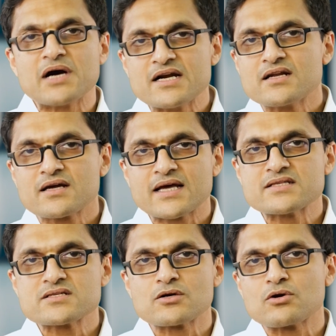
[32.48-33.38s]
bile duct
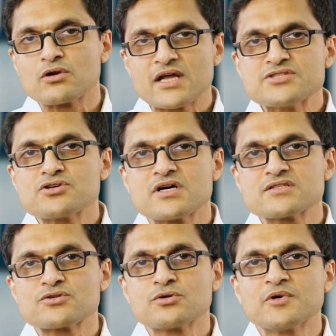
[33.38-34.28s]
cancer, or
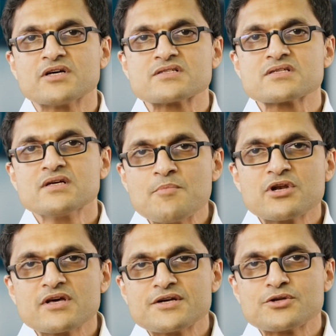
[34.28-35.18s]
cholangiocarcinomas,
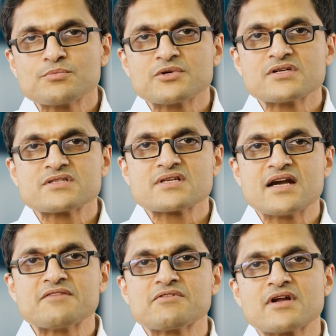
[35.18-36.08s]
ampullary tumors,
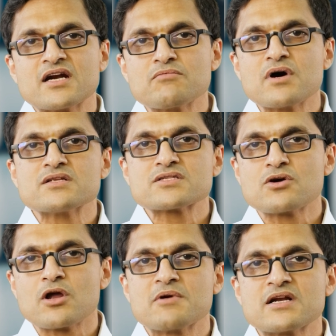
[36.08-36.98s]
and even advanced
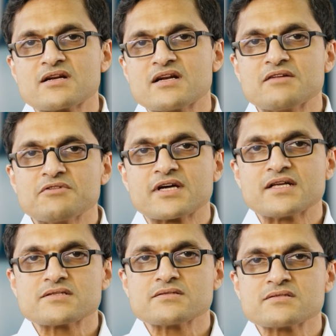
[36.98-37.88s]
gallbladder and liver
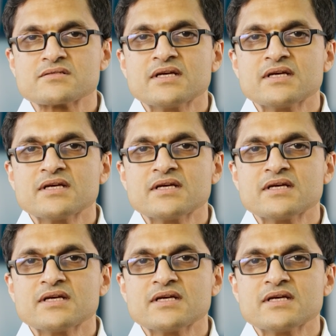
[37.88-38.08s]
cancers.